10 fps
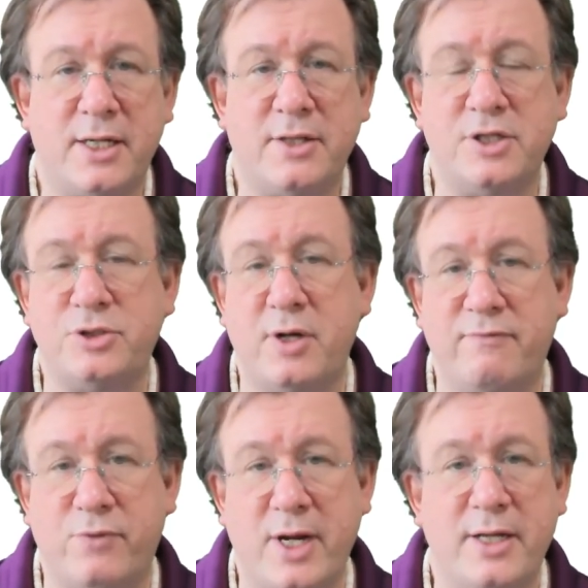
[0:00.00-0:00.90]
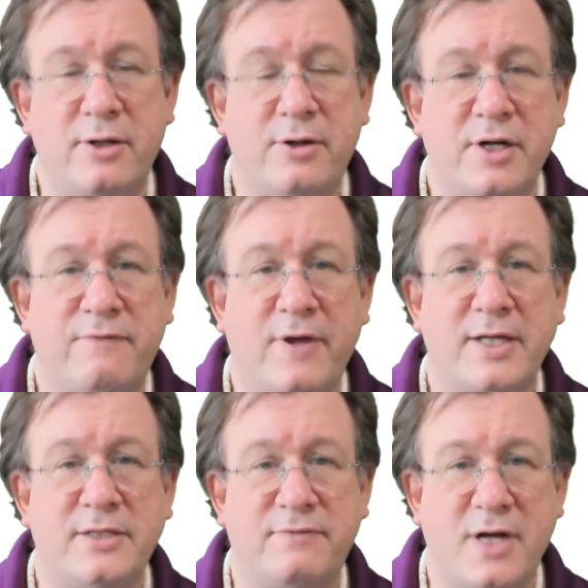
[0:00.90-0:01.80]
that you have regular and
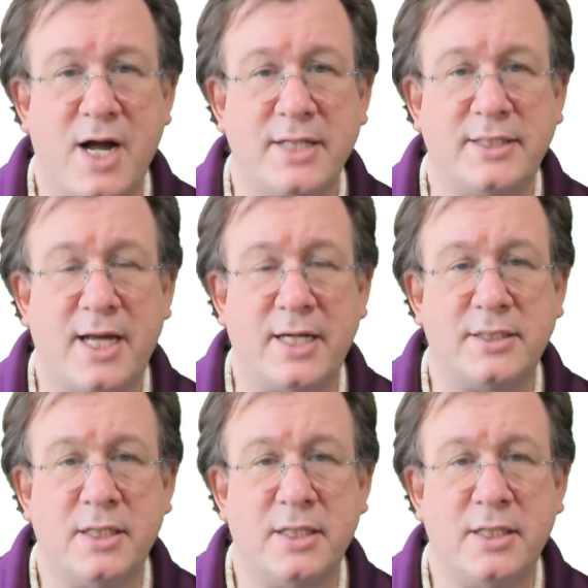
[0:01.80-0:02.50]
effective contact